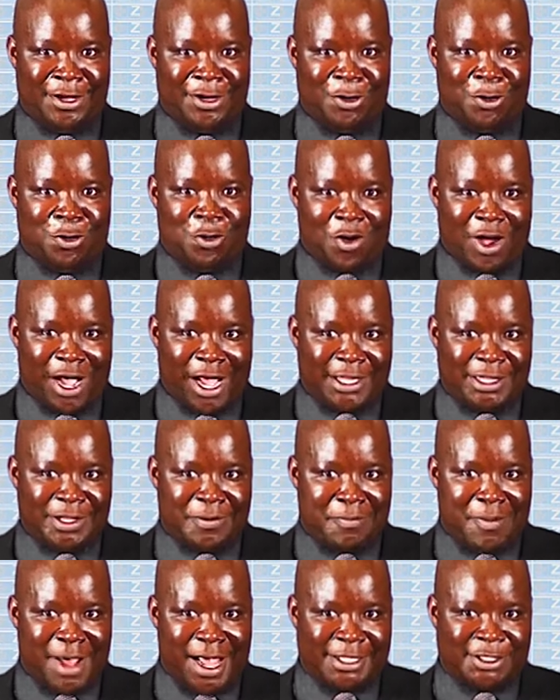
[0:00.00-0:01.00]
Look at the
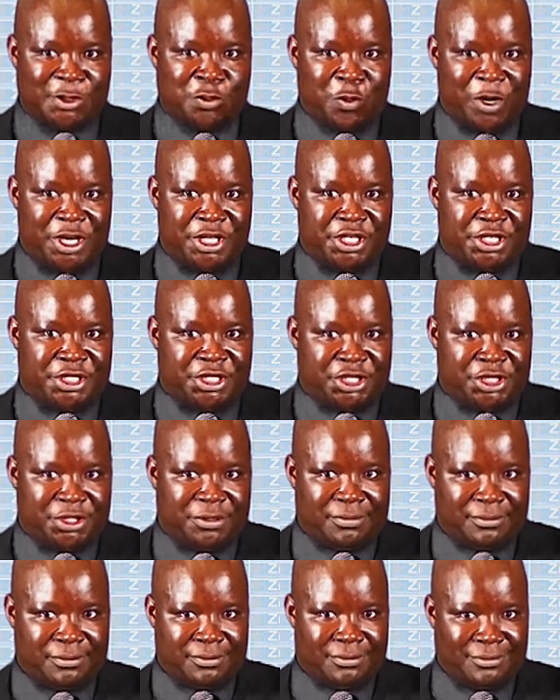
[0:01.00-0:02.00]
marks weightage.
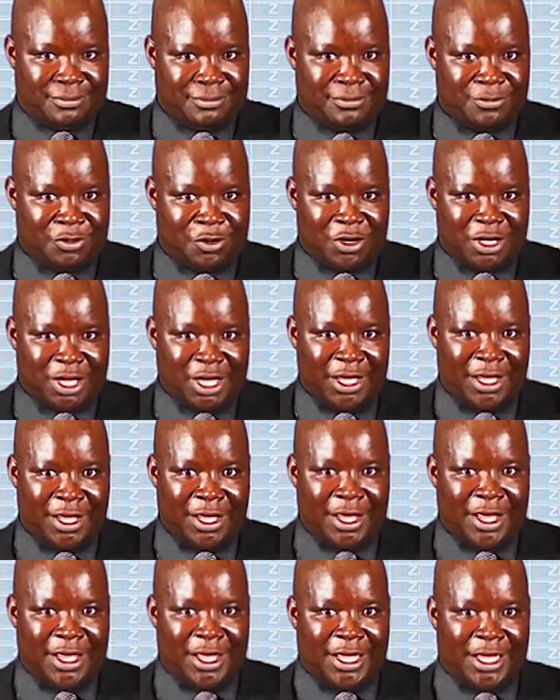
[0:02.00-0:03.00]
Okay?
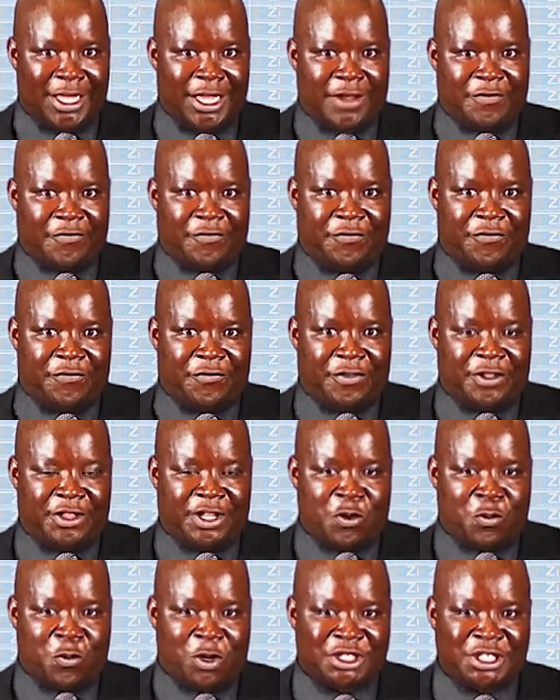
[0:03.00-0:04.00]
If
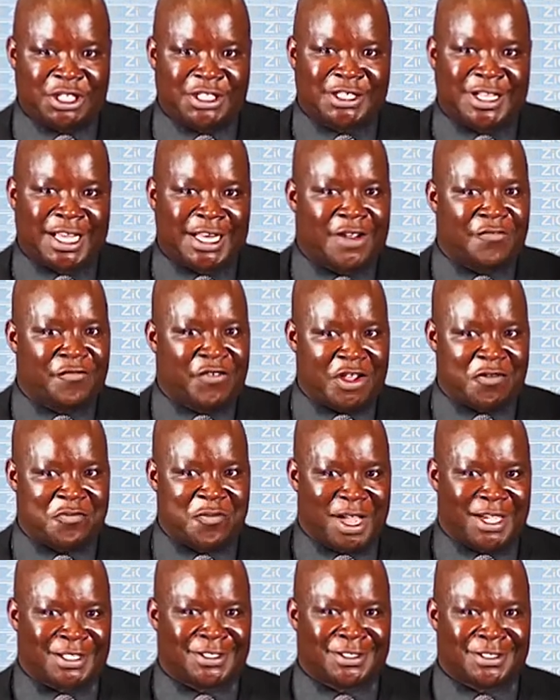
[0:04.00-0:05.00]
the question is carrying 5
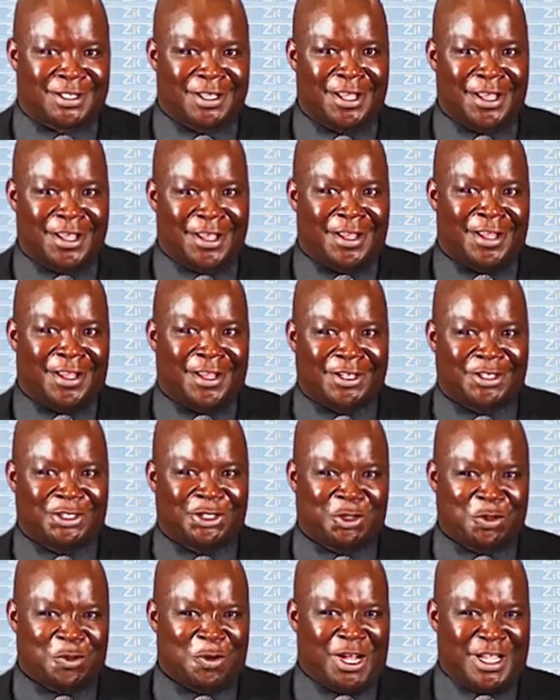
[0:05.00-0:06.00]
marks,
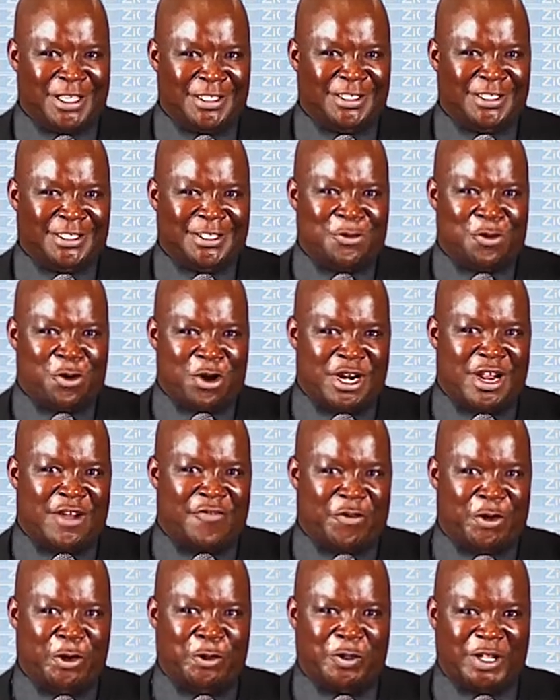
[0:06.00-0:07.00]
sure, is it in order
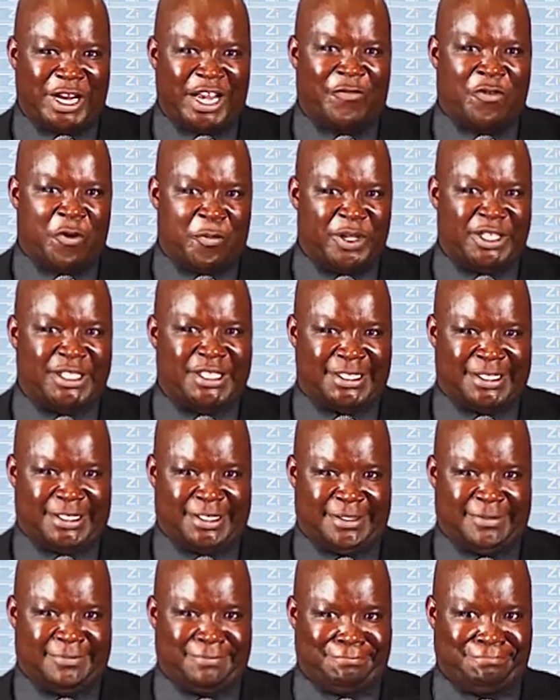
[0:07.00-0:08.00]
for you to write 4 pages?
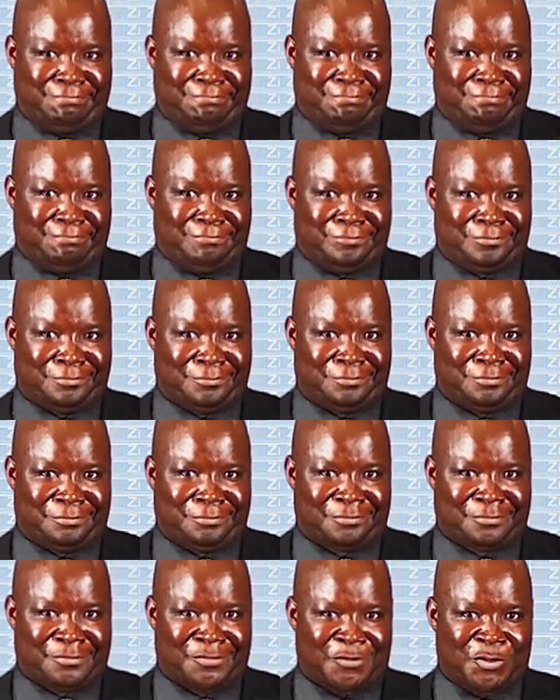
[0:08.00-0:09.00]

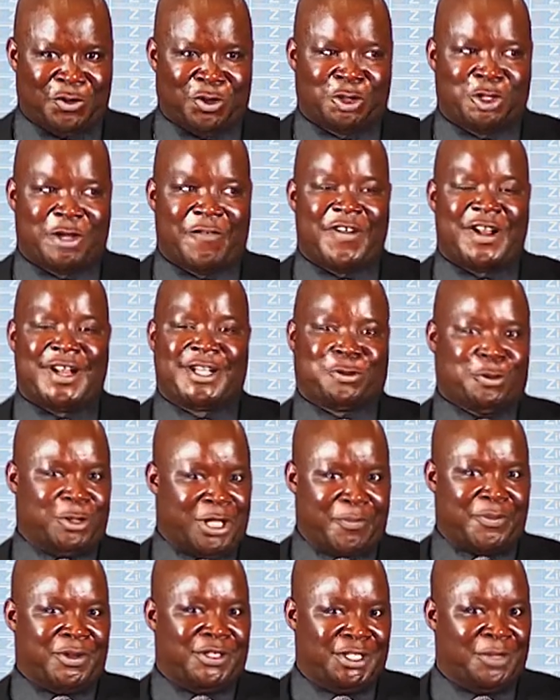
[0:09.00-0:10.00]
Because you've understood the
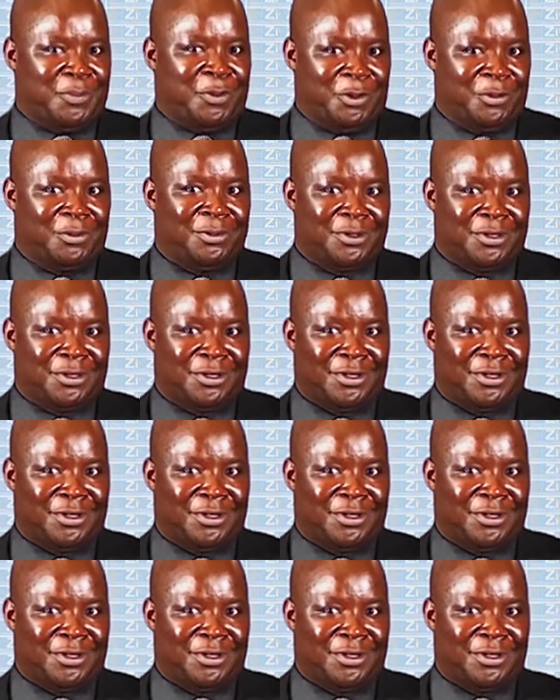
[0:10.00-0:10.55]
principle?